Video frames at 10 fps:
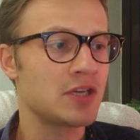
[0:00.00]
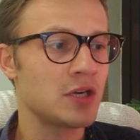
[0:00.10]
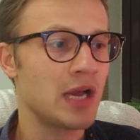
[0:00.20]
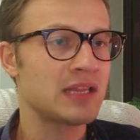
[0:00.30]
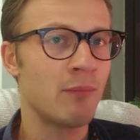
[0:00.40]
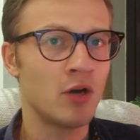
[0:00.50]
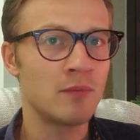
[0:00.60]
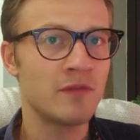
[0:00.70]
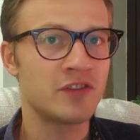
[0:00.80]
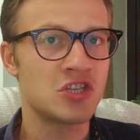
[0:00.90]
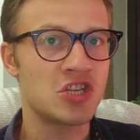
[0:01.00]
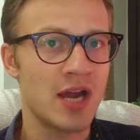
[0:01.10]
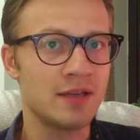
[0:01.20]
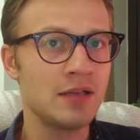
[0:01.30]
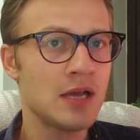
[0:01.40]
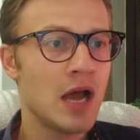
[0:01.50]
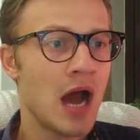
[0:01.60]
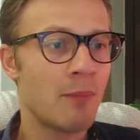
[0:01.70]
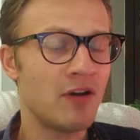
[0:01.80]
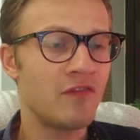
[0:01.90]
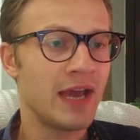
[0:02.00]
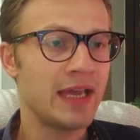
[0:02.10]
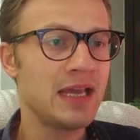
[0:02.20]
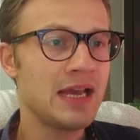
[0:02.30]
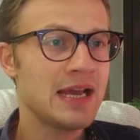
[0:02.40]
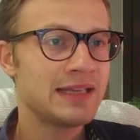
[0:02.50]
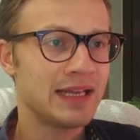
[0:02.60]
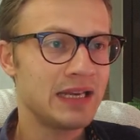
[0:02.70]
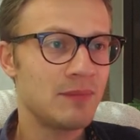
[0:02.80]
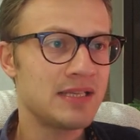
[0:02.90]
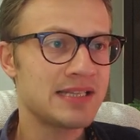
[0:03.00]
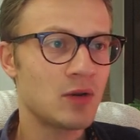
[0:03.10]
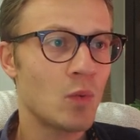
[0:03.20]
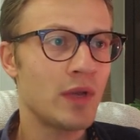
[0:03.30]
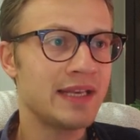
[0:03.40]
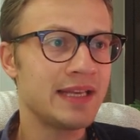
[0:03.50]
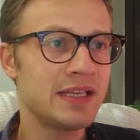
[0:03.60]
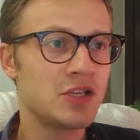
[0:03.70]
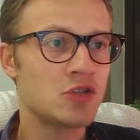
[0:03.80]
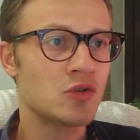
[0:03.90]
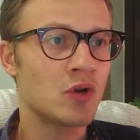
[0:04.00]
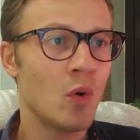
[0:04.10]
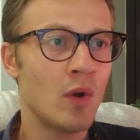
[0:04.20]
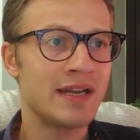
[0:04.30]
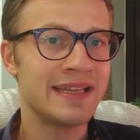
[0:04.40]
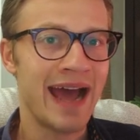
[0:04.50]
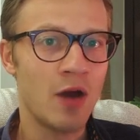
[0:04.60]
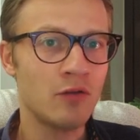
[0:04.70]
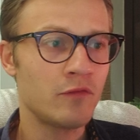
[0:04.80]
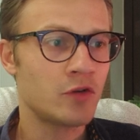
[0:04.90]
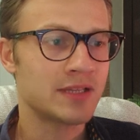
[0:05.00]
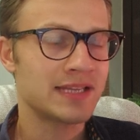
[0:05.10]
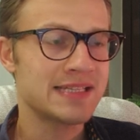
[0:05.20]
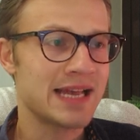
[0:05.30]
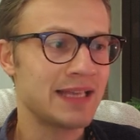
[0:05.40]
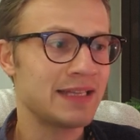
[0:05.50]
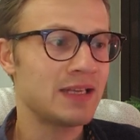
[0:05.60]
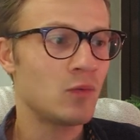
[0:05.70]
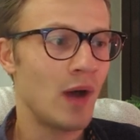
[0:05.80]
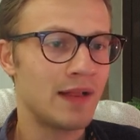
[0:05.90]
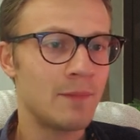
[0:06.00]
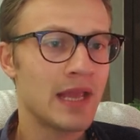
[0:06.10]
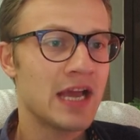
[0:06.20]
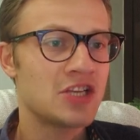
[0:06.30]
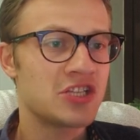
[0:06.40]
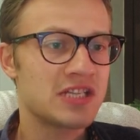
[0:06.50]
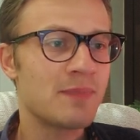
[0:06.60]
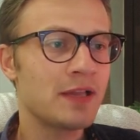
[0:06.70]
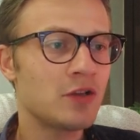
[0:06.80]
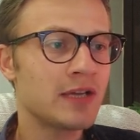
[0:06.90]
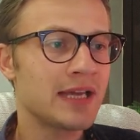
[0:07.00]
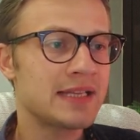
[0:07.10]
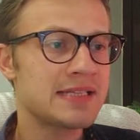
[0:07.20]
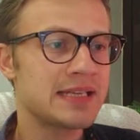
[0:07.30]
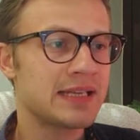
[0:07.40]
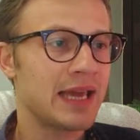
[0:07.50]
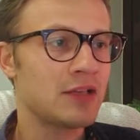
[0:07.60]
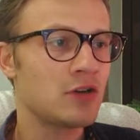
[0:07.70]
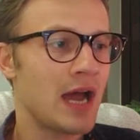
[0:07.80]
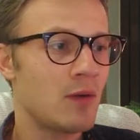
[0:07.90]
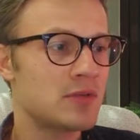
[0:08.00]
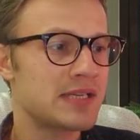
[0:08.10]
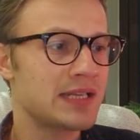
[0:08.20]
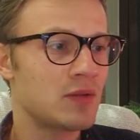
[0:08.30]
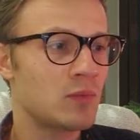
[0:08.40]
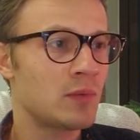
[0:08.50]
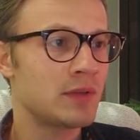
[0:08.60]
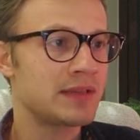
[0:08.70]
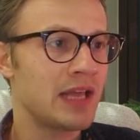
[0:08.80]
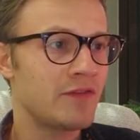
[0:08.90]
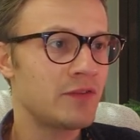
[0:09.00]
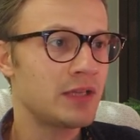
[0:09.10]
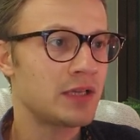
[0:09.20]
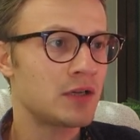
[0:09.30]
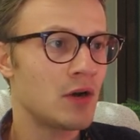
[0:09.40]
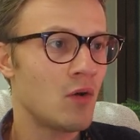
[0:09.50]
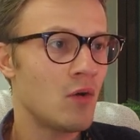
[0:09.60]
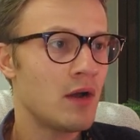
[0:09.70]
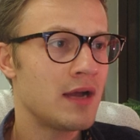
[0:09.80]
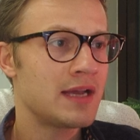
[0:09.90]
here at the bottom of the channel above 80 that it means that we need to go down for at least a little while. Just by looking at this indicator, I would say that we will definitely go